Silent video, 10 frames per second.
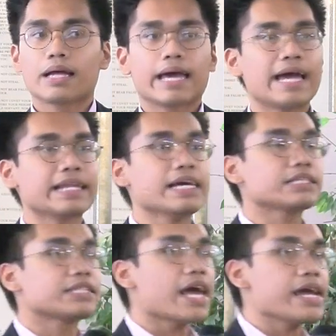And it
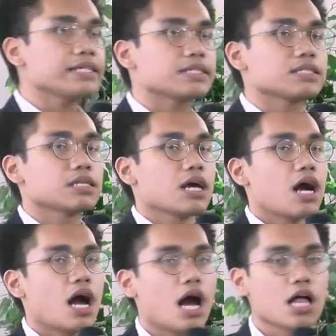takes
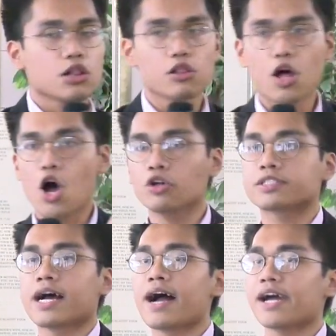a long
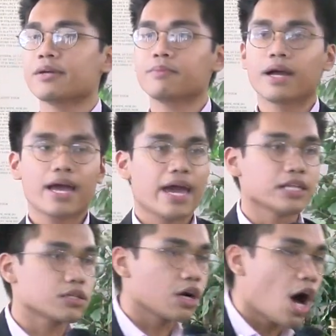time
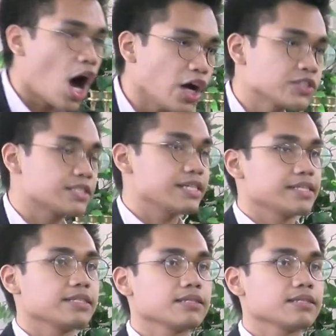and constant